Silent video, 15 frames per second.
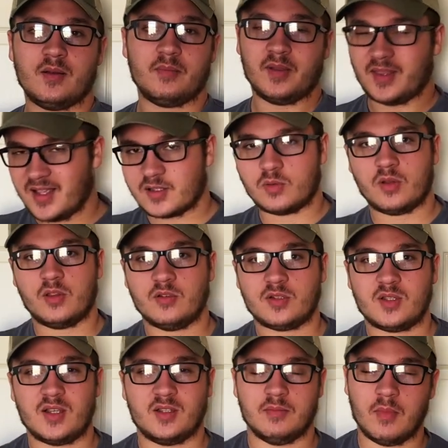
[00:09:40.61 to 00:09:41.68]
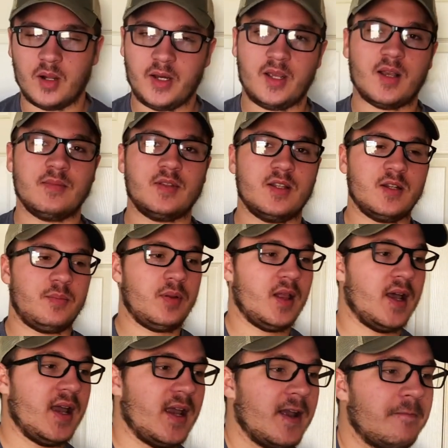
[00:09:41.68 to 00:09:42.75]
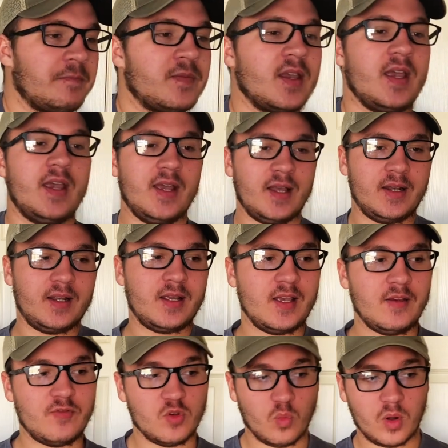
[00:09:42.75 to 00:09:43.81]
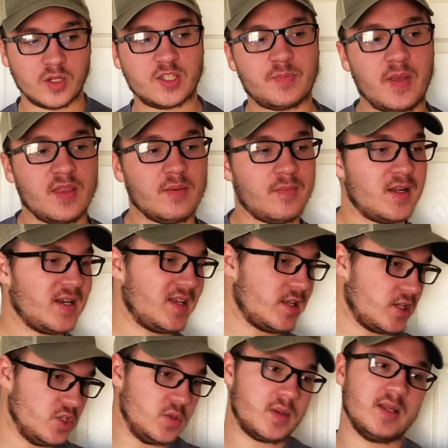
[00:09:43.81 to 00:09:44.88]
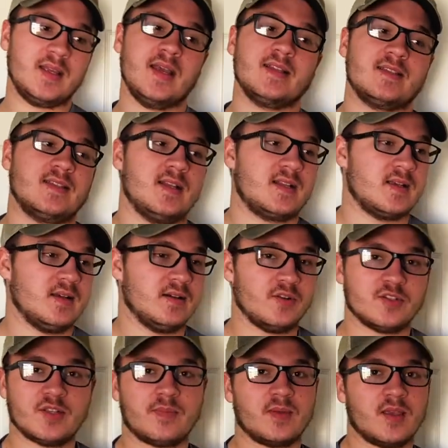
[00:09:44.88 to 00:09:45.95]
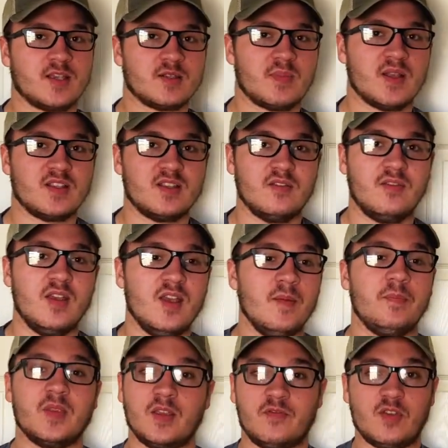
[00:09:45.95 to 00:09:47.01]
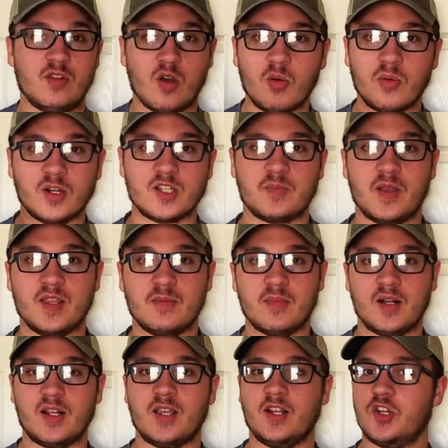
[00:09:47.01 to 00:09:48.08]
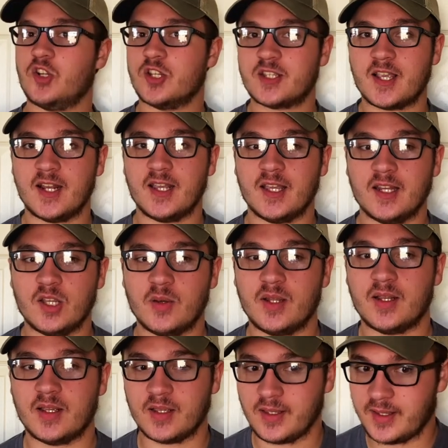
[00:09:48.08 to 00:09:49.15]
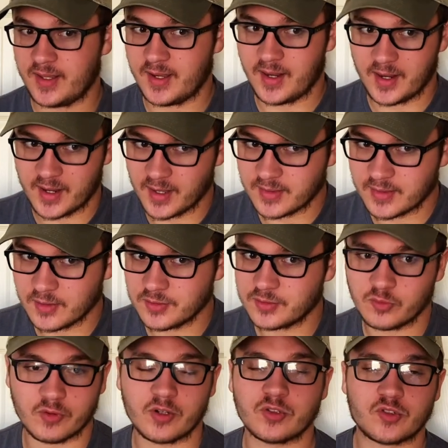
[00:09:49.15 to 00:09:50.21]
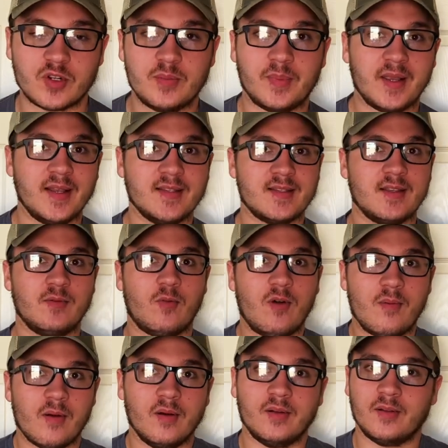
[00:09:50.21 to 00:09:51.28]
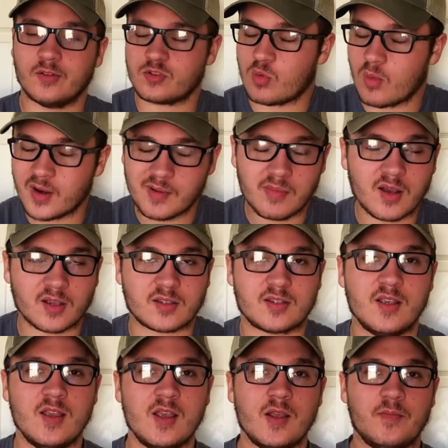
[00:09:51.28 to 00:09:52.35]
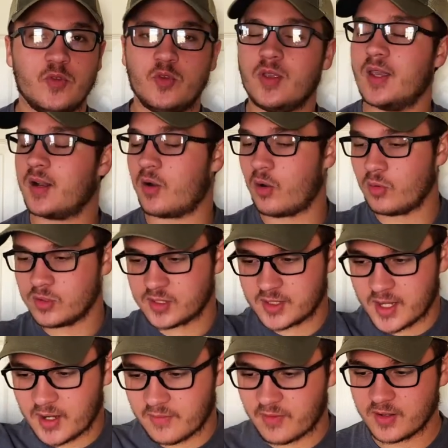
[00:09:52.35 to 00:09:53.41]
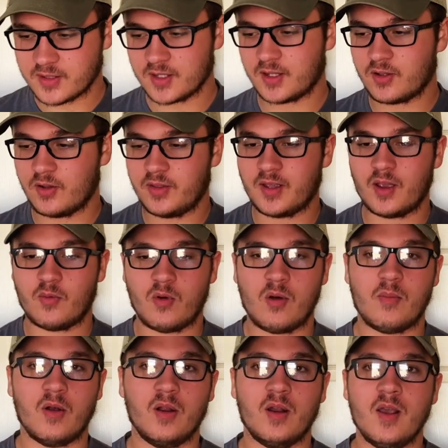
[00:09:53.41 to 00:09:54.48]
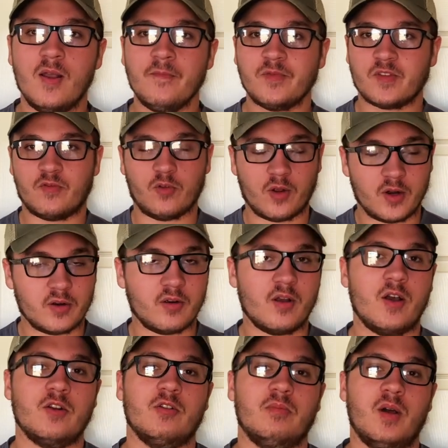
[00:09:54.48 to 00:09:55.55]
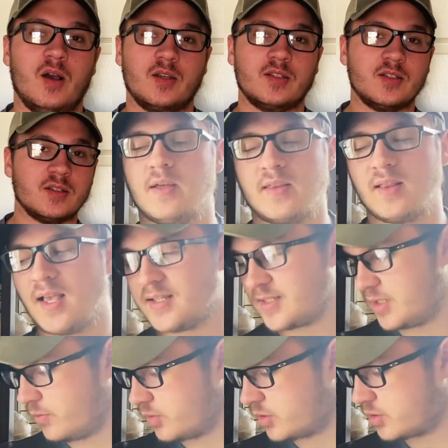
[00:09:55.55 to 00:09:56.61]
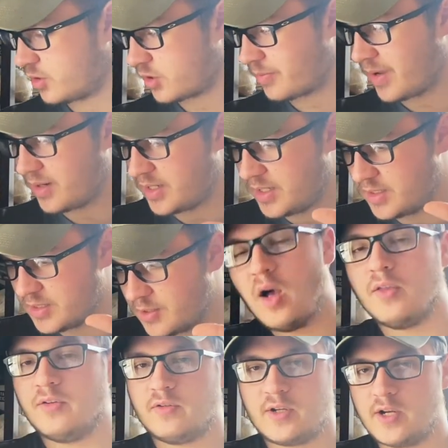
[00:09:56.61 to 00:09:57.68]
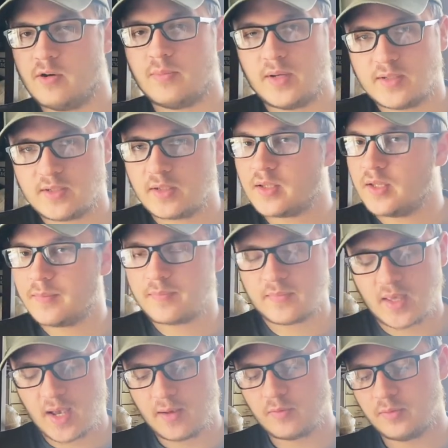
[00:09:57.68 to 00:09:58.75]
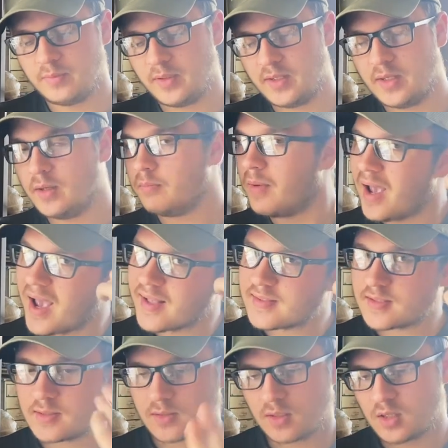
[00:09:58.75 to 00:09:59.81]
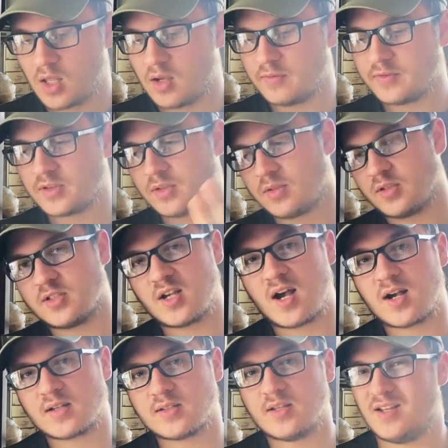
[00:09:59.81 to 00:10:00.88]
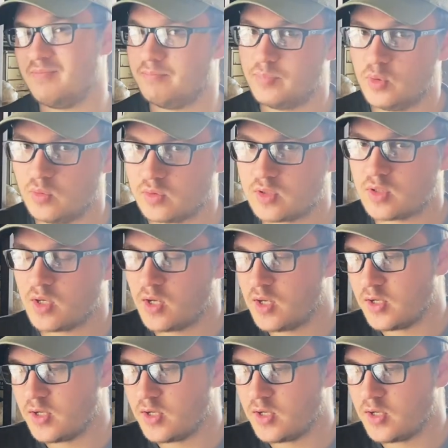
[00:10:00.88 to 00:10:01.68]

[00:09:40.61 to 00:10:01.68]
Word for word: But that's one of those things. Money comes into play. And if you want to spend the money, you can get Sitka or something expensive. If you don't want to spend the money and you're just getting into it, get those Realtree pants at Walmart. They're 20 bucks. You can get a whole set of hunting clothing at Walmart for under 100 bucks. And the last thing I want to talk about is other gear, basically. That would be hats, gloves, socks, and boots.